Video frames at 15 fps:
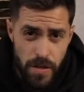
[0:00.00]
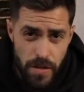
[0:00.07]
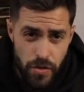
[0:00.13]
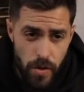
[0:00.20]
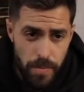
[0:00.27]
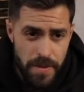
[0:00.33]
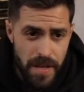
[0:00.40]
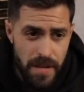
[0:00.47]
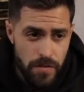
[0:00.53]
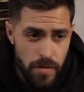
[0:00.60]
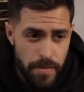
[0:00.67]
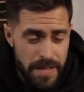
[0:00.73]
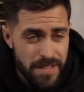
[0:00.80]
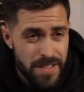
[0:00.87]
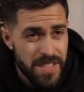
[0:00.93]
dropping down to
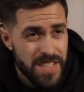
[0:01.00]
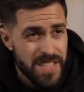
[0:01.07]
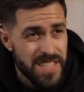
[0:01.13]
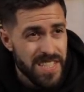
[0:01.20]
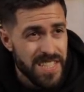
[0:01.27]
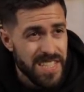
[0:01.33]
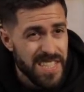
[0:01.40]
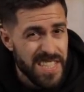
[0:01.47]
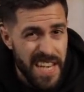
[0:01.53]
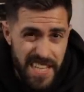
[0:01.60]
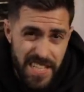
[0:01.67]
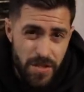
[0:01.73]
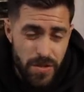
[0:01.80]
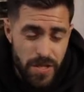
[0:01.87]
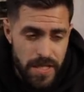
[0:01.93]
about
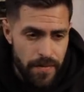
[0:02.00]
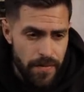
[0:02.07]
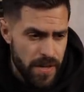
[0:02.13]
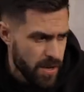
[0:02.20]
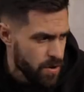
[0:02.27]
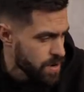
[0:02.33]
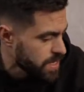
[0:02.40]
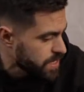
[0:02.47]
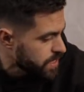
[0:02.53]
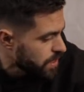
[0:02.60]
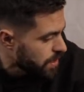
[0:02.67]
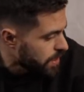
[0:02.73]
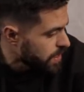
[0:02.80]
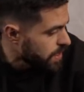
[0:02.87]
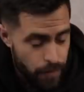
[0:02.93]
six or seven degrees
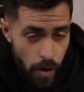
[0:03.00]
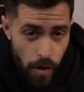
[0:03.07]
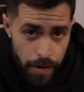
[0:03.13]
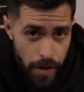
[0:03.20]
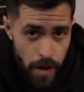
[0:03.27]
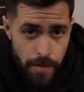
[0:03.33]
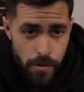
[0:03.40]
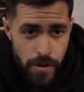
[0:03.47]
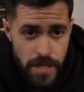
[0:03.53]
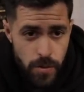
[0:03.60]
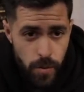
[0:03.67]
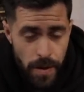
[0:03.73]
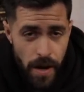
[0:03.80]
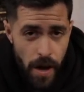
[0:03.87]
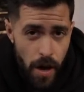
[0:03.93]
tonight. I've got a
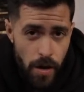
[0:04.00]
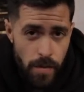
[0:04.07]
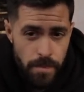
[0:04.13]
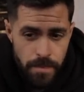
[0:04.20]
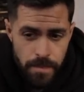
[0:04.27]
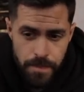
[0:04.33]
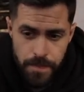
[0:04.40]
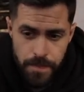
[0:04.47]
Thermarest one at home,